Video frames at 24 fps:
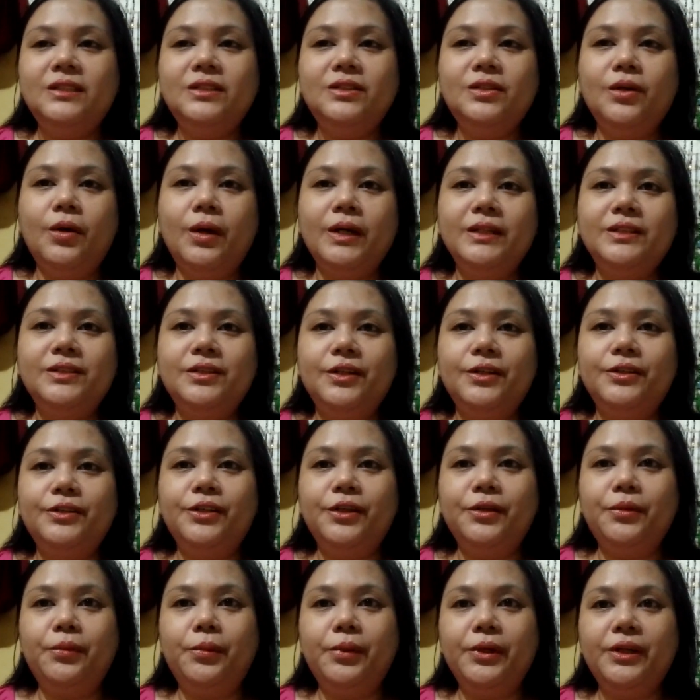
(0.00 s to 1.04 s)
So, I
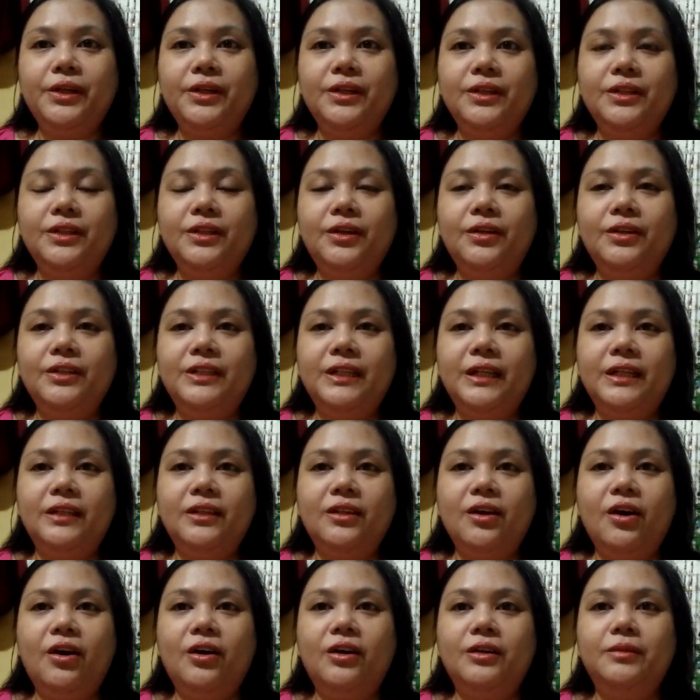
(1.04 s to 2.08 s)
started working on
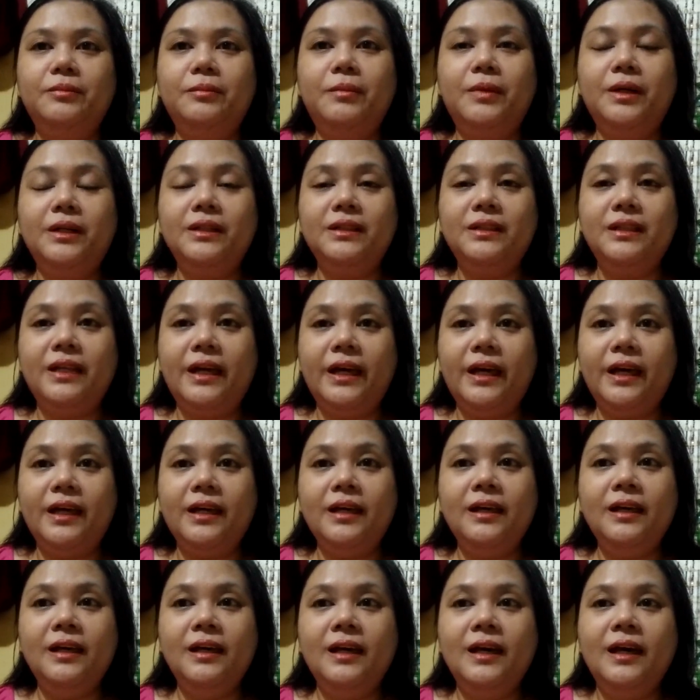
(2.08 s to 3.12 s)
it on
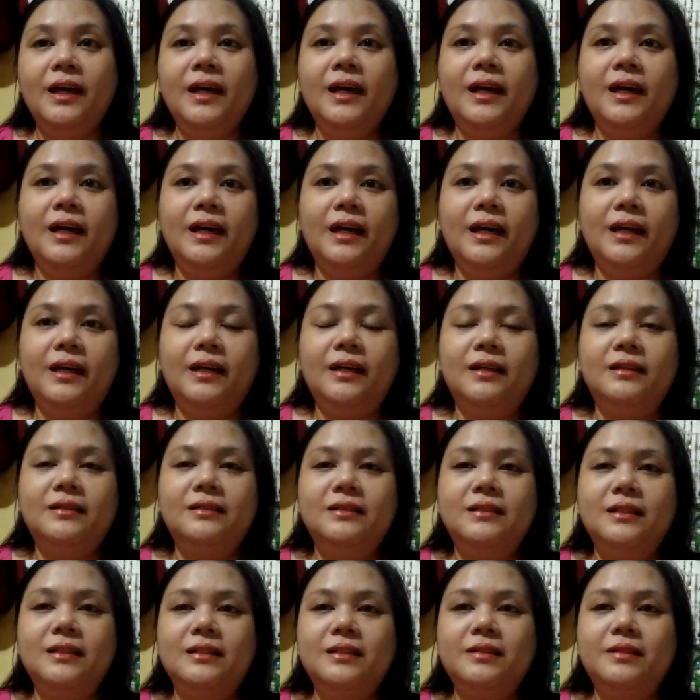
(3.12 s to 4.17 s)
Monday, and
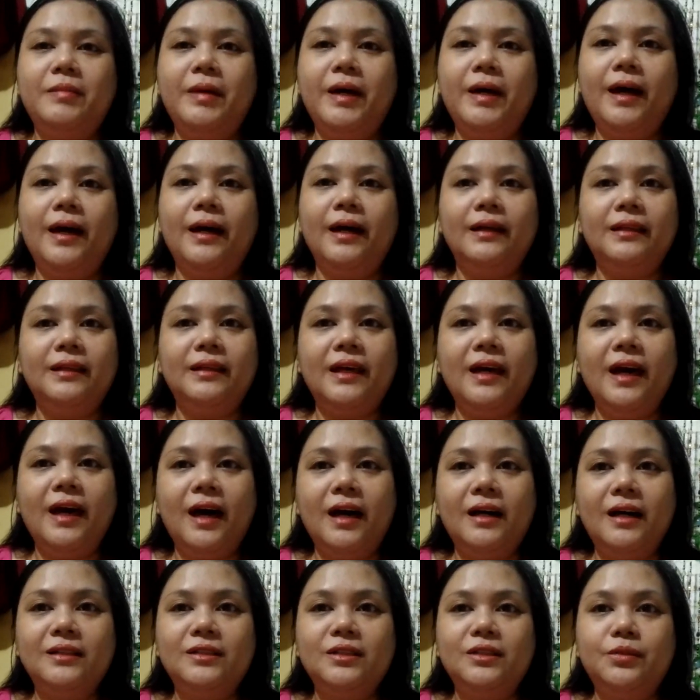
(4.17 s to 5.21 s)
since my ate
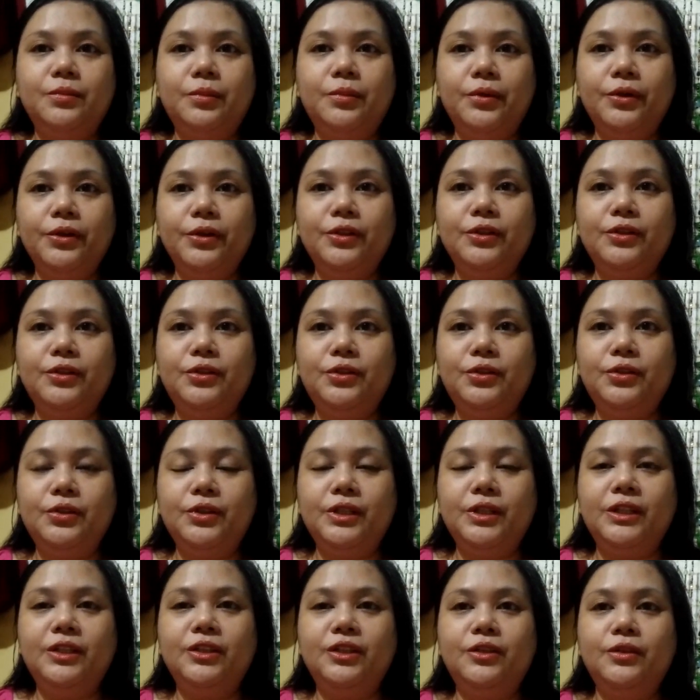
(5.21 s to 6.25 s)
has work
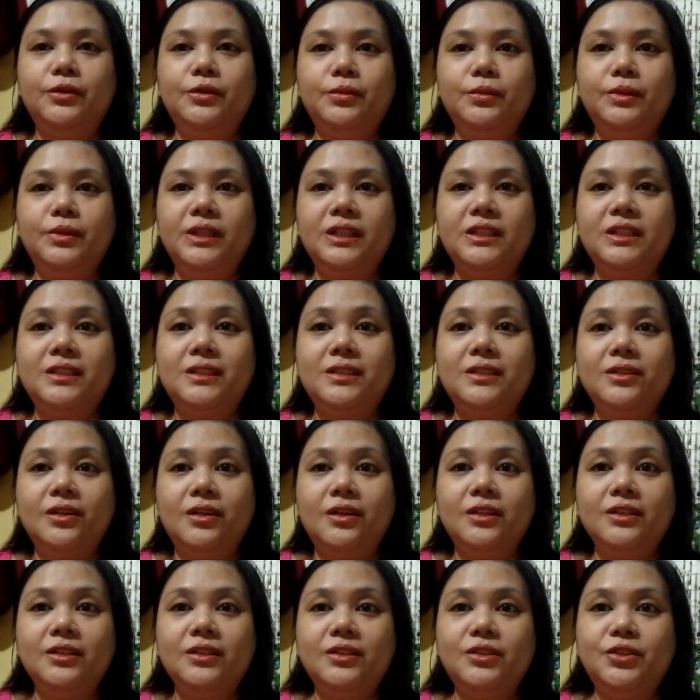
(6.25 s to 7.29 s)
during the noon, it
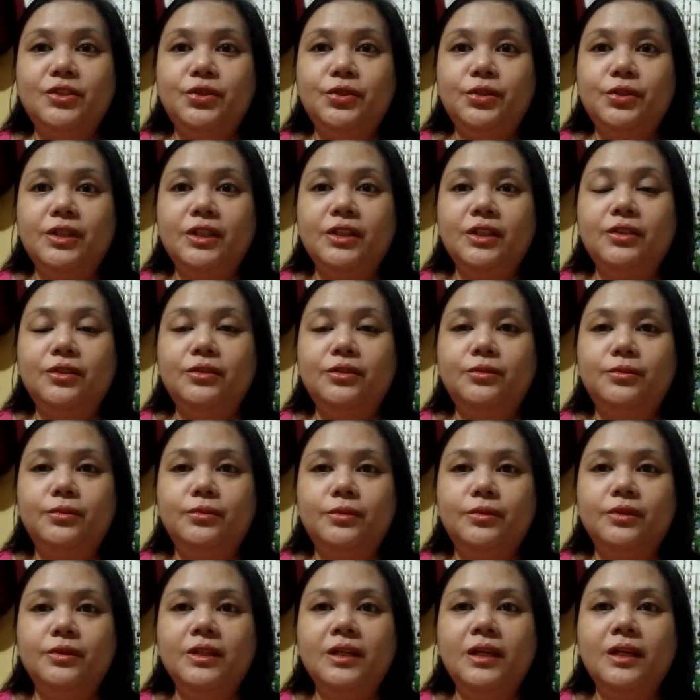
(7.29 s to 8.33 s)
starts during the
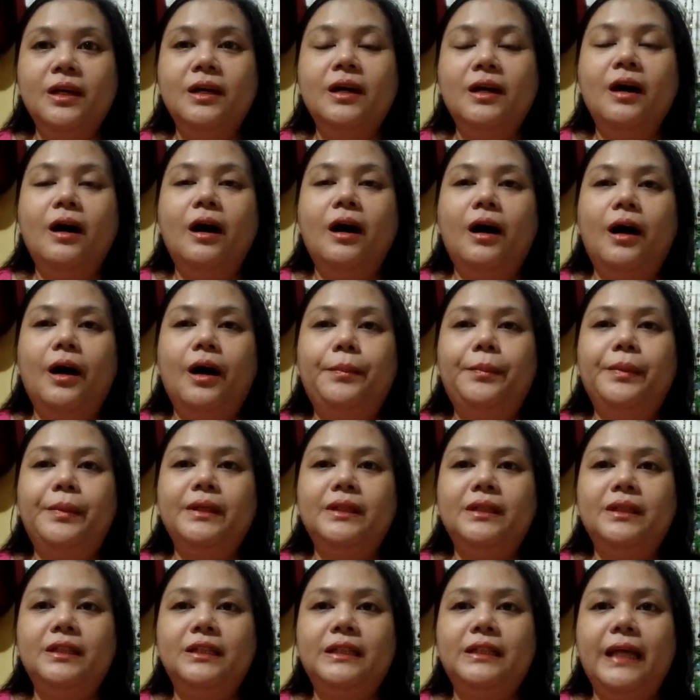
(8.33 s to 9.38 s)
noon up
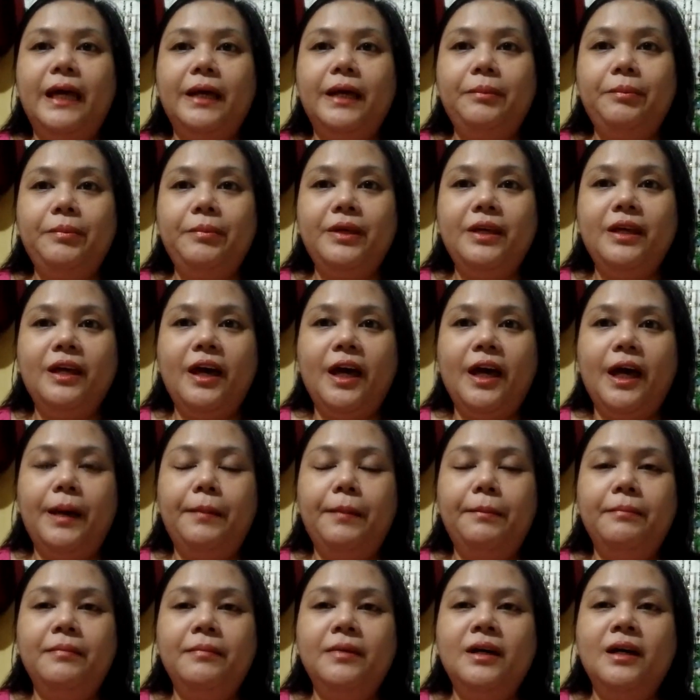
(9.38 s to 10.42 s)
until 9
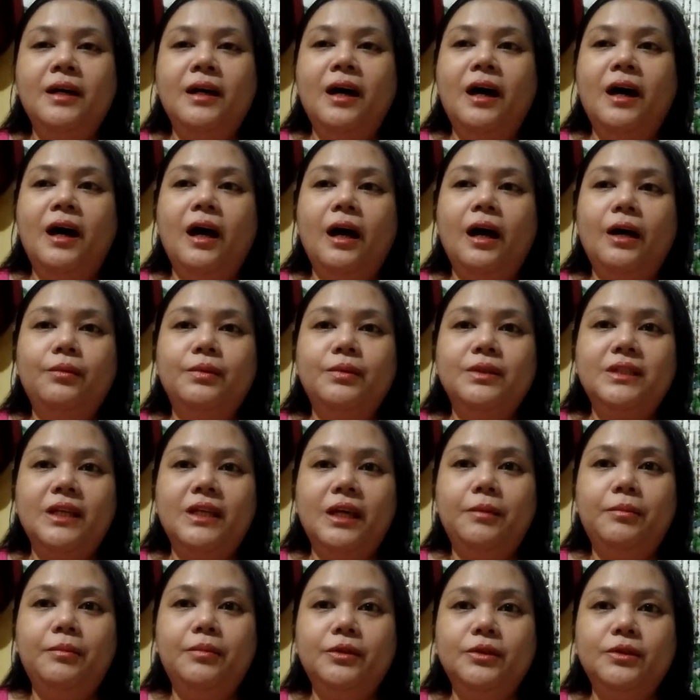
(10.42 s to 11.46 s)
p.m. I was
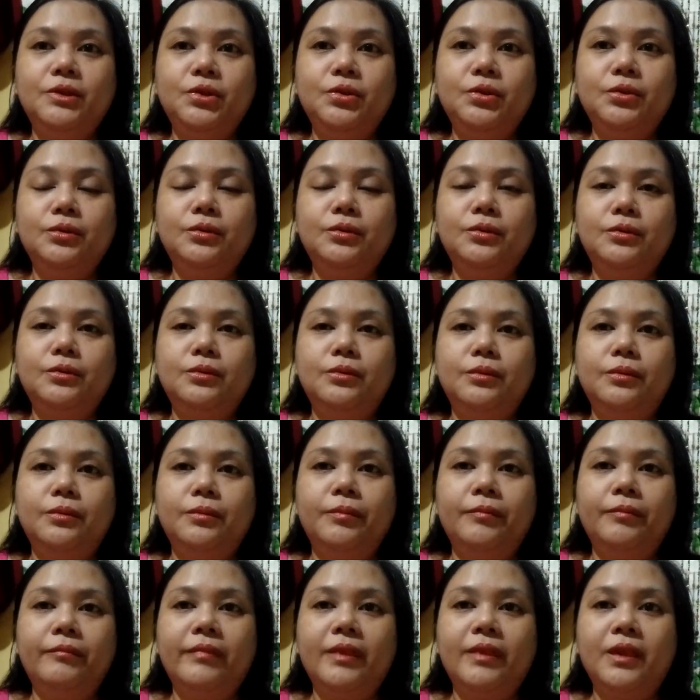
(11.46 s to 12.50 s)
able
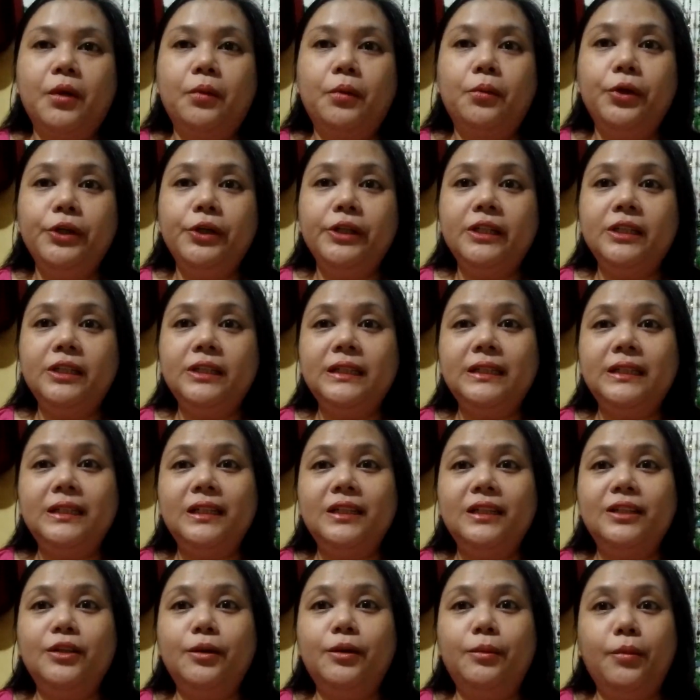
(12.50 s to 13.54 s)
to work on it
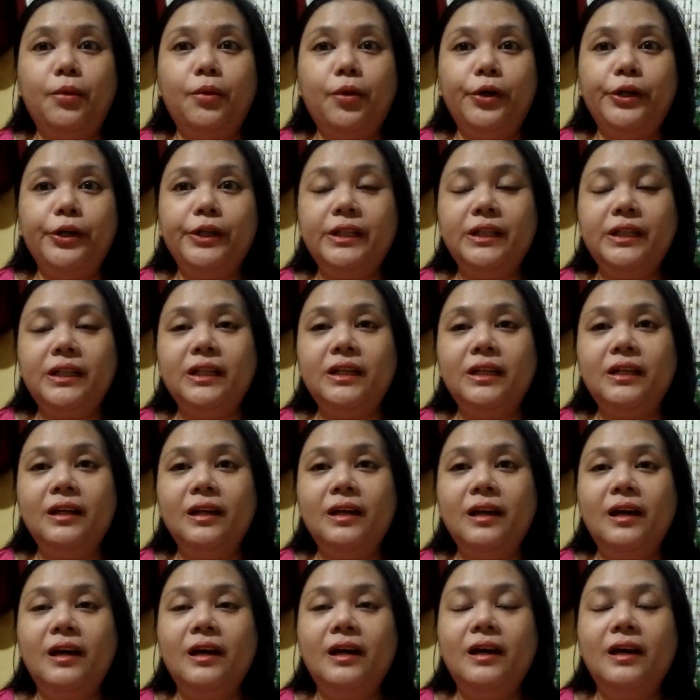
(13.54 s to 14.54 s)
in the morning